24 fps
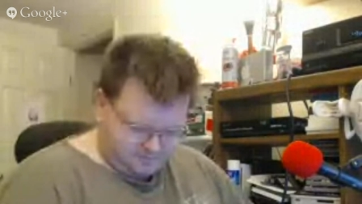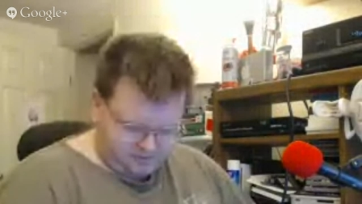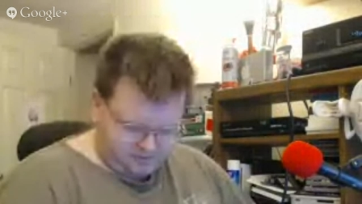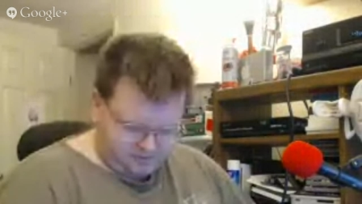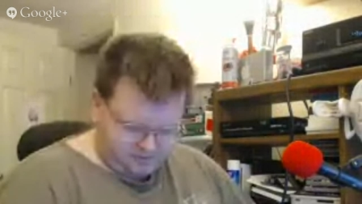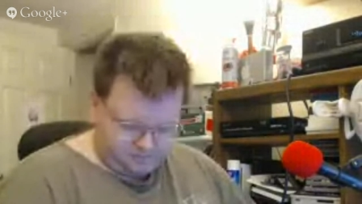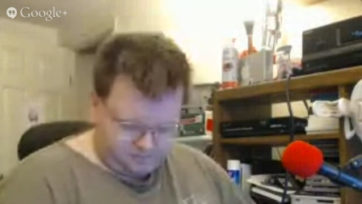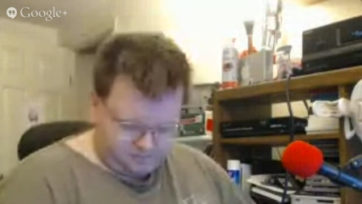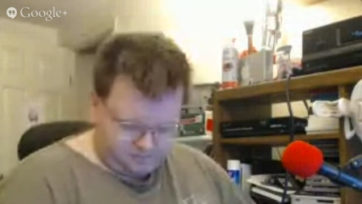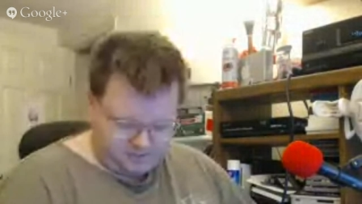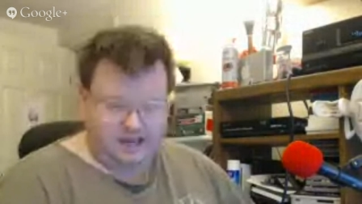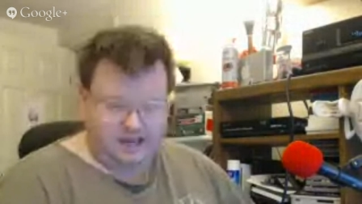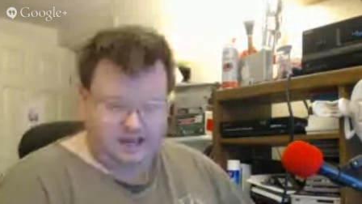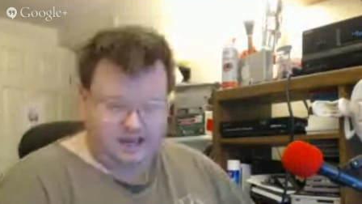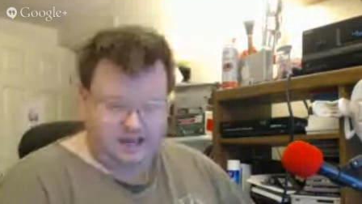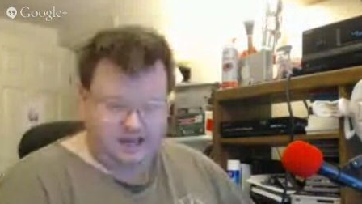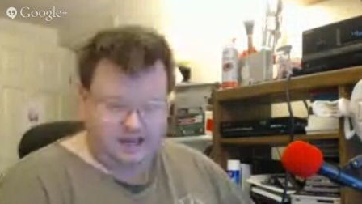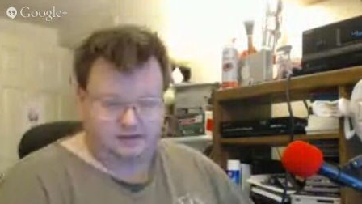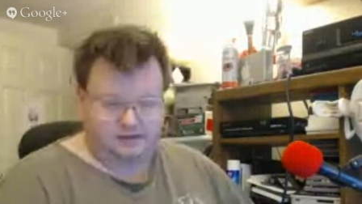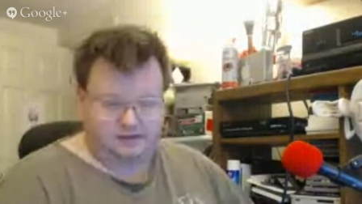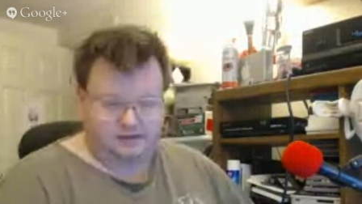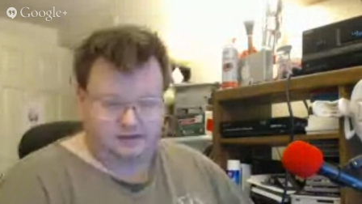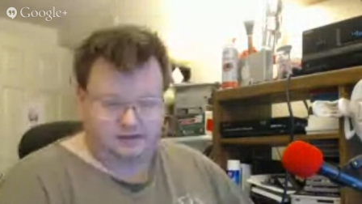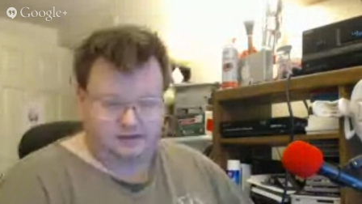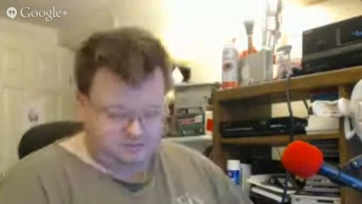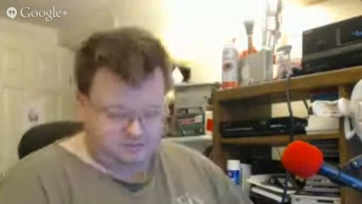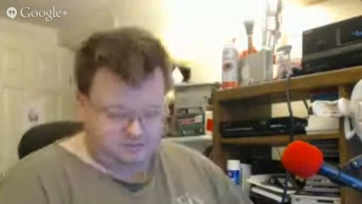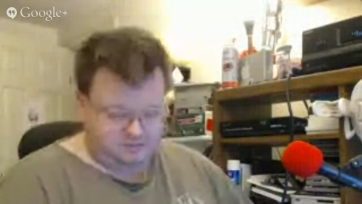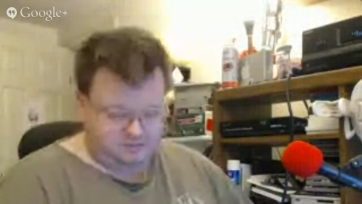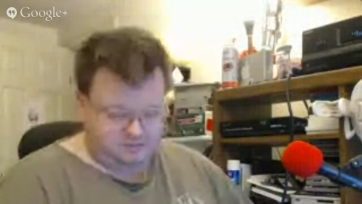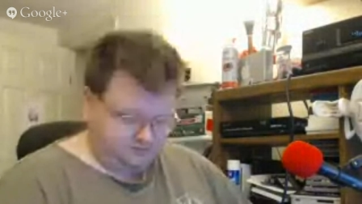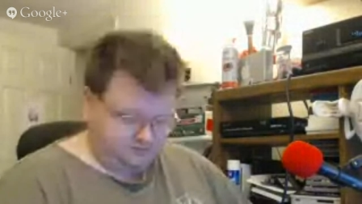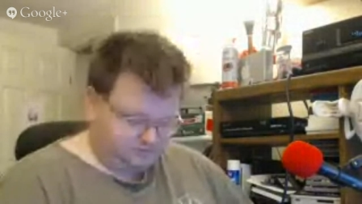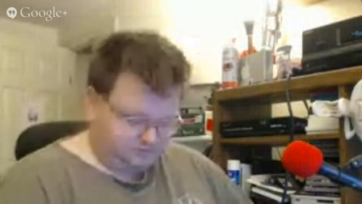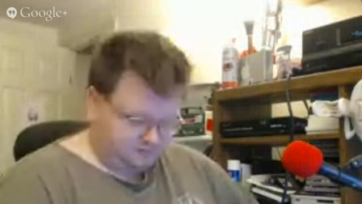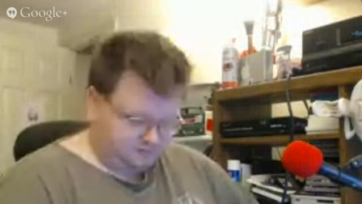But when I got
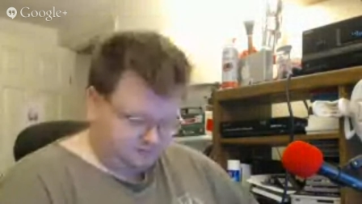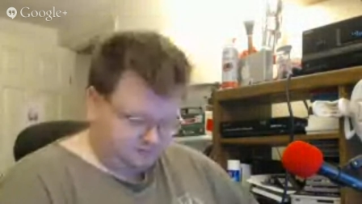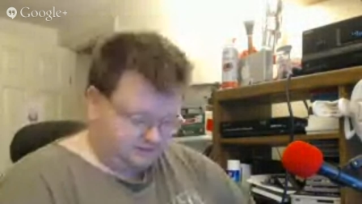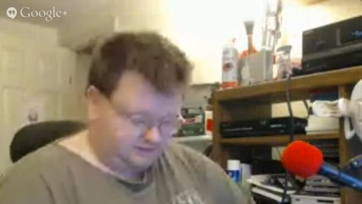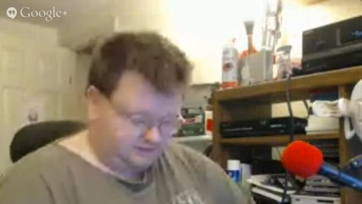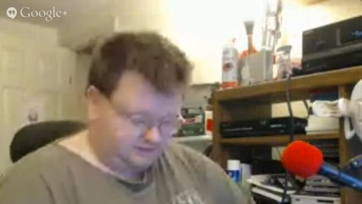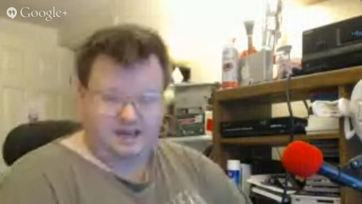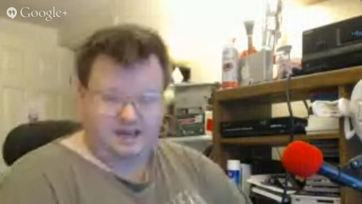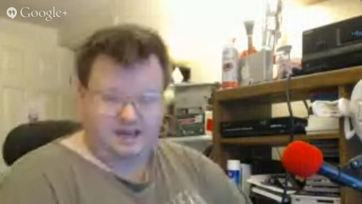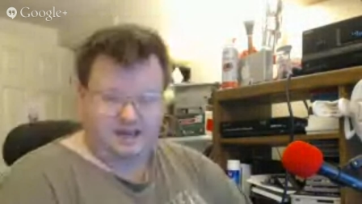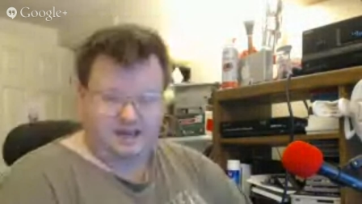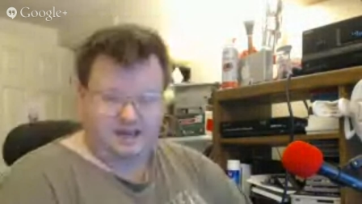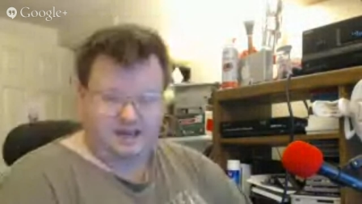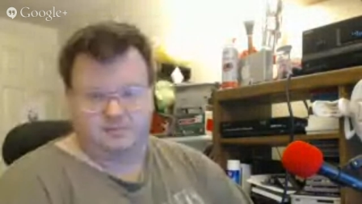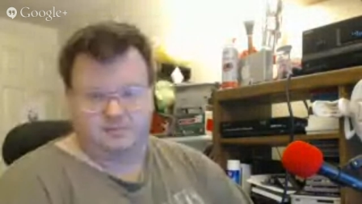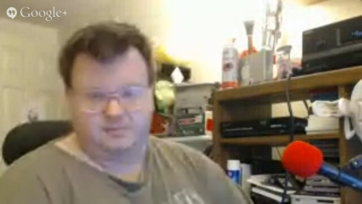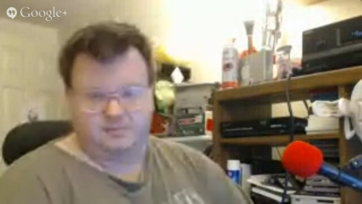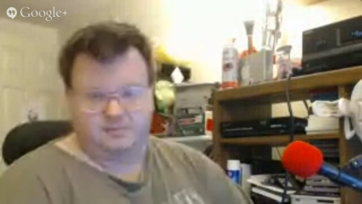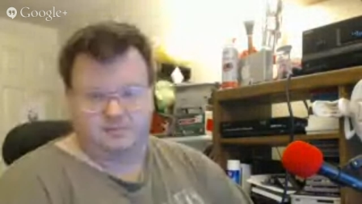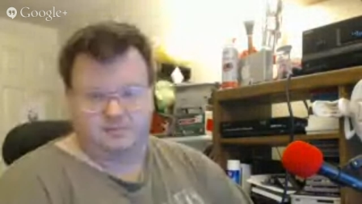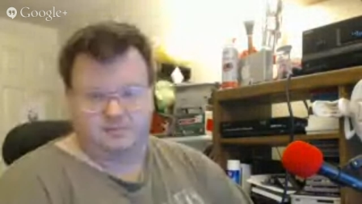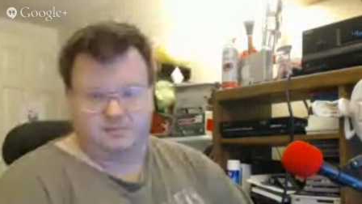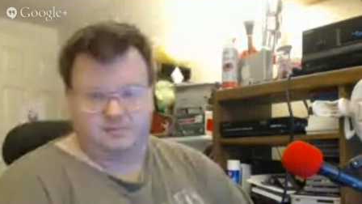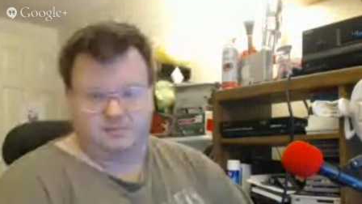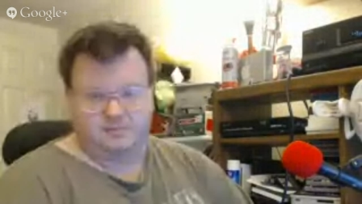there, I got a better